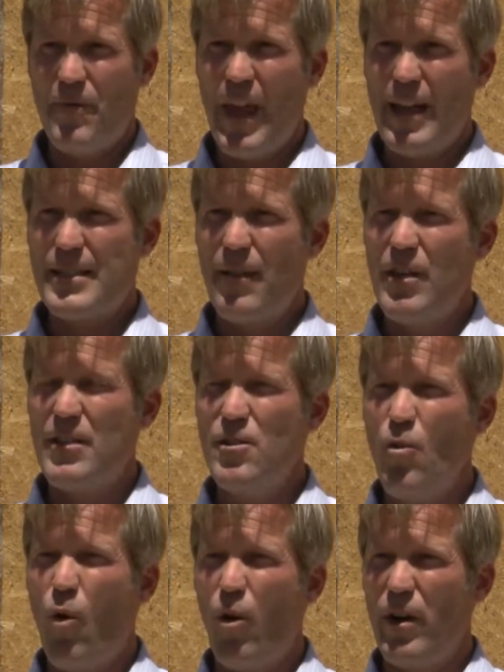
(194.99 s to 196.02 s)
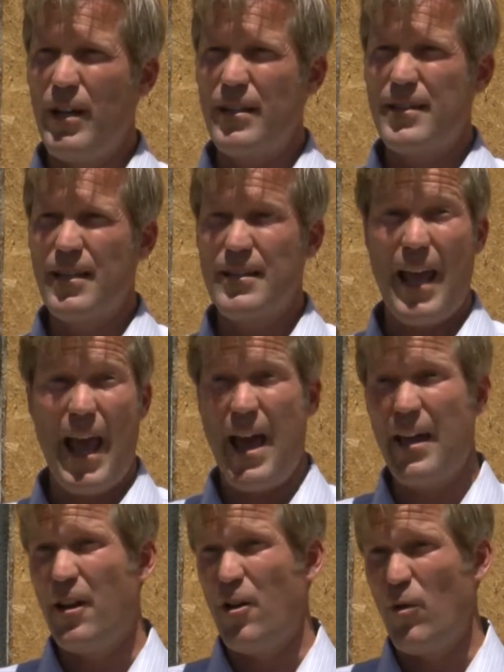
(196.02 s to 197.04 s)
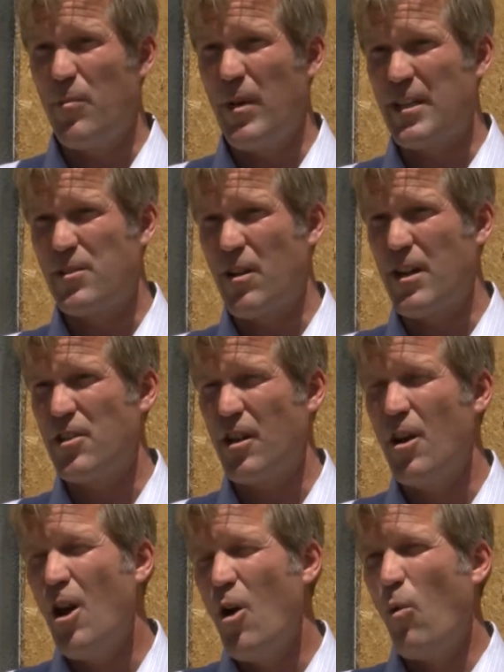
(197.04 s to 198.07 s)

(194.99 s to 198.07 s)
Thanks to these new ordinances and a new administration,